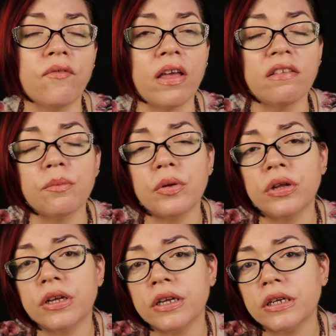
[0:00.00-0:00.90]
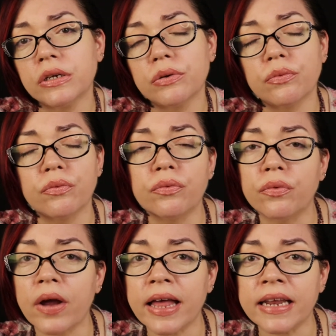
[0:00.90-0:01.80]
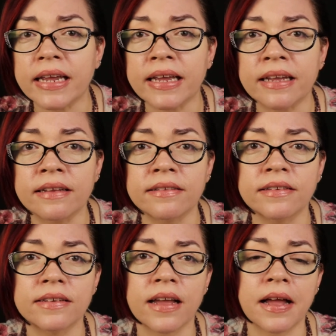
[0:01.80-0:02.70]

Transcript: Facebook, Reddit,